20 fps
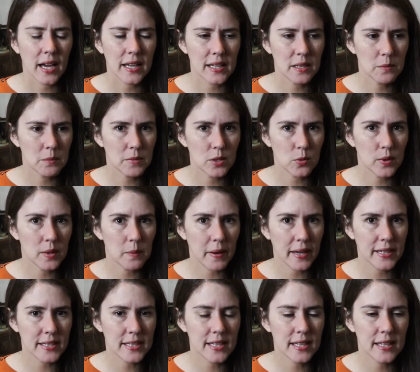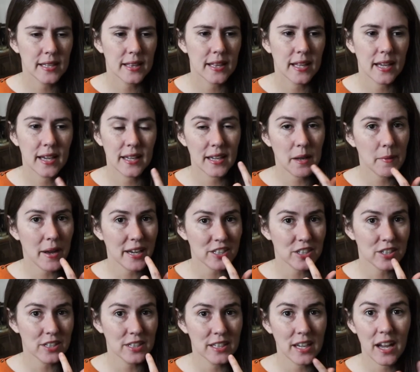in between my teeth, and I've
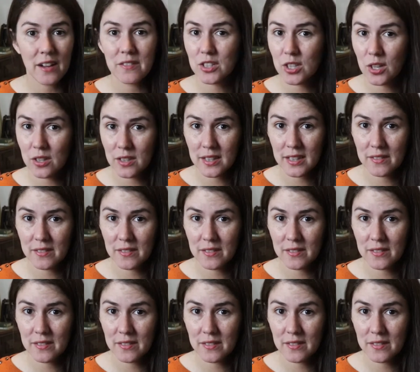started